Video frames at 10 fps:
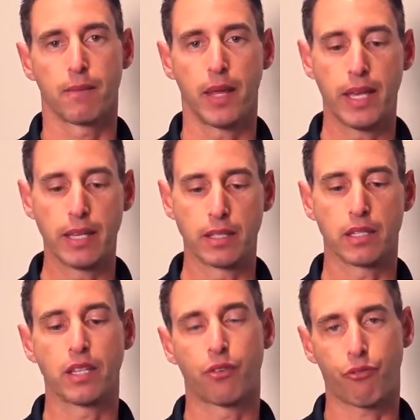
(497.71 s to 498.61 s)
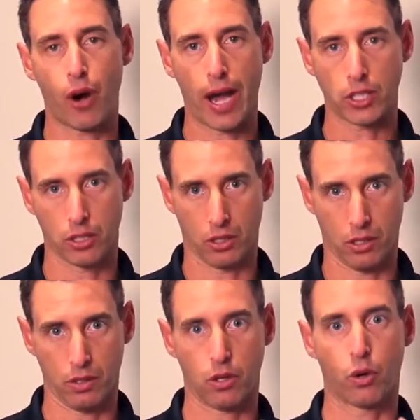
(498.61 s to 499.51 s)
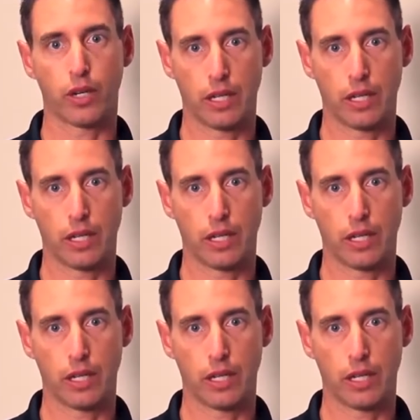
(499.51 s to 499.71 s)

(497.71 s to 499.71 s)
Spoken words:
is in the fractional or